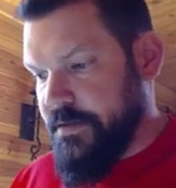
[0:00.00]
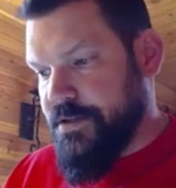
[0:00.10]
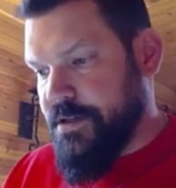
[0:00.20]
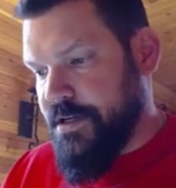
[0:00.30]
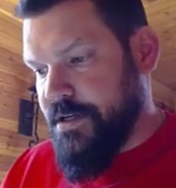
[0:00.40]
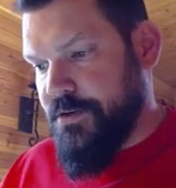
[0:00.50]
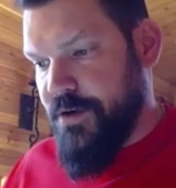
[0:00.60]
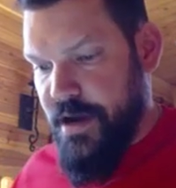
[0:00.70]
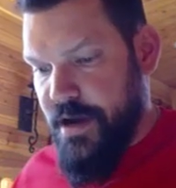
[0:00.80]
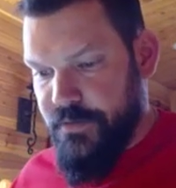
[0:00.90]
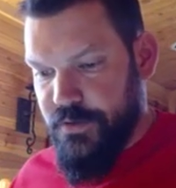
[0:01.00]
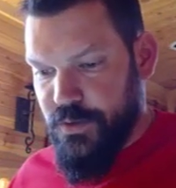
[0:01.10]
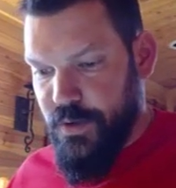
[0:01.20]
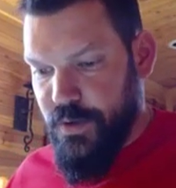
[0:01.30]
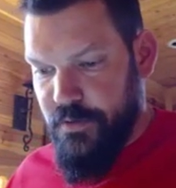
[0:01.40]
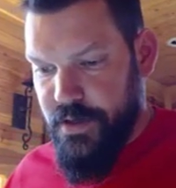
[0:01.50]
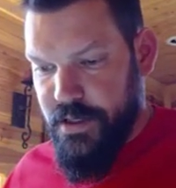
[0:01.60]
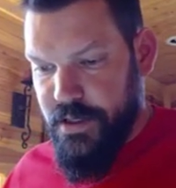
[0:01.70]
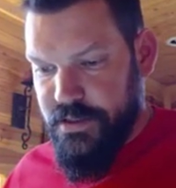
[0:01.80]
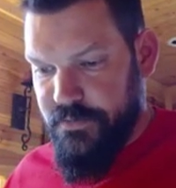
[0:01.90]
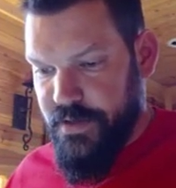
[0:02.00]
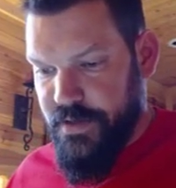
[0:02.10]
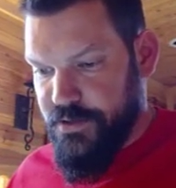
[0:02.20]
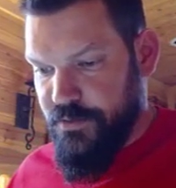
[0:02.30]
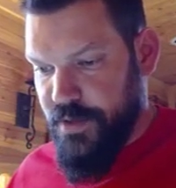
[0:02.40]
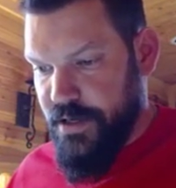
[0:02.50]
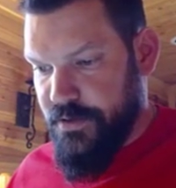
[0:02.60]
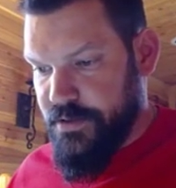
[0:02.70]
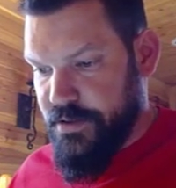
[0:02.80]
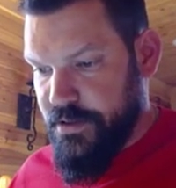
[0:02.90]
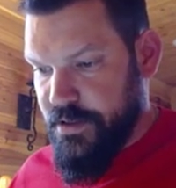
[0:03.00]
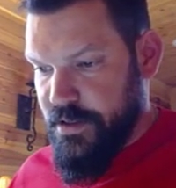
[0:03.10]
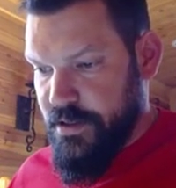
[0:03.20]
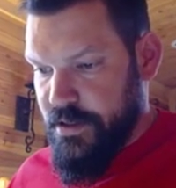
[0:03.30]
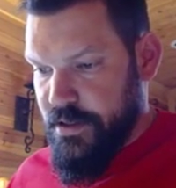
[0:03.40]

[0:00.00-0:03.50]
And there's the graph of the square root of x. And if I zoom out